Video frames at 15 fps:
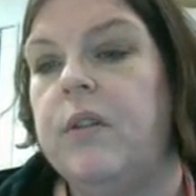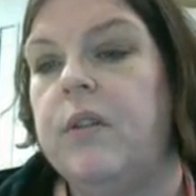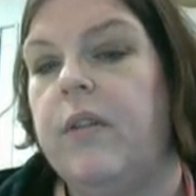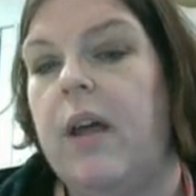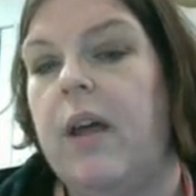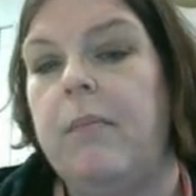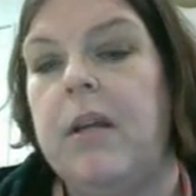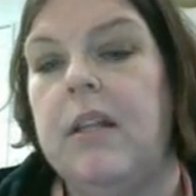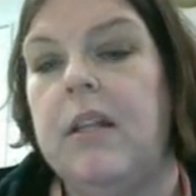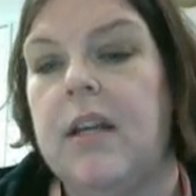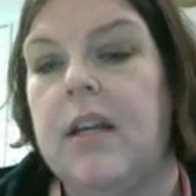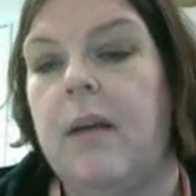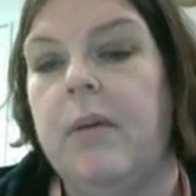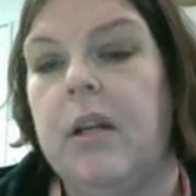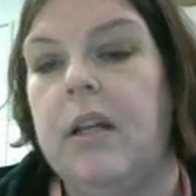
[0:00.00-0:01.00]
so that means
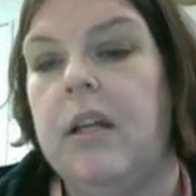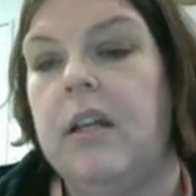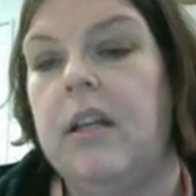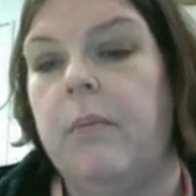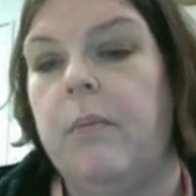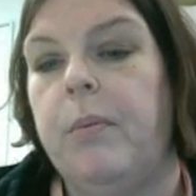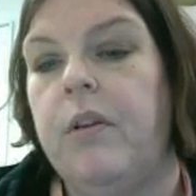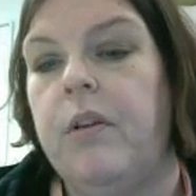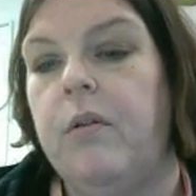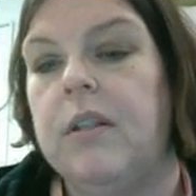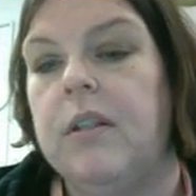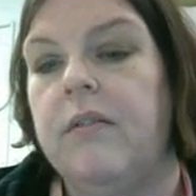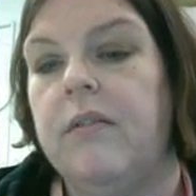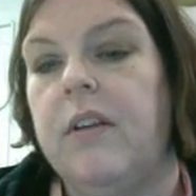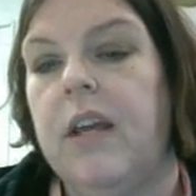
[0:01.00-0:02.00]
I'm going to end up with
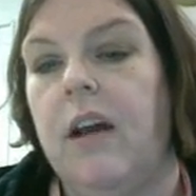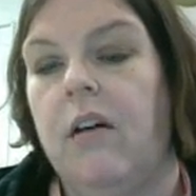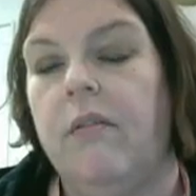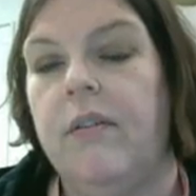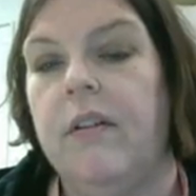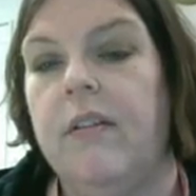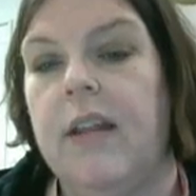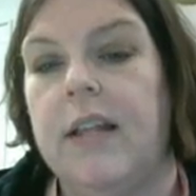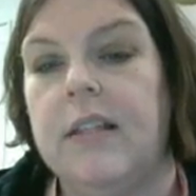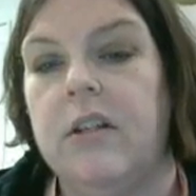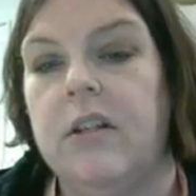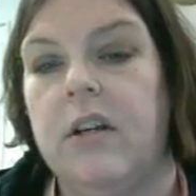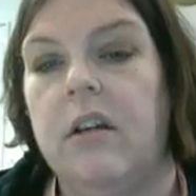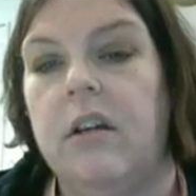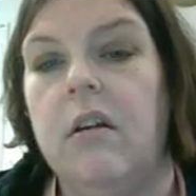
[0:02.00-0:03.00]
units of Kelvin. That's
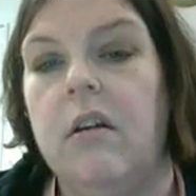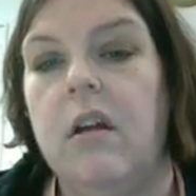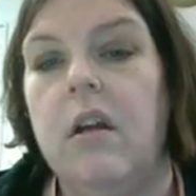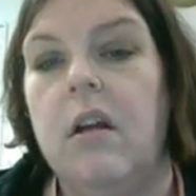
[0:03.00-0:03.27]
good.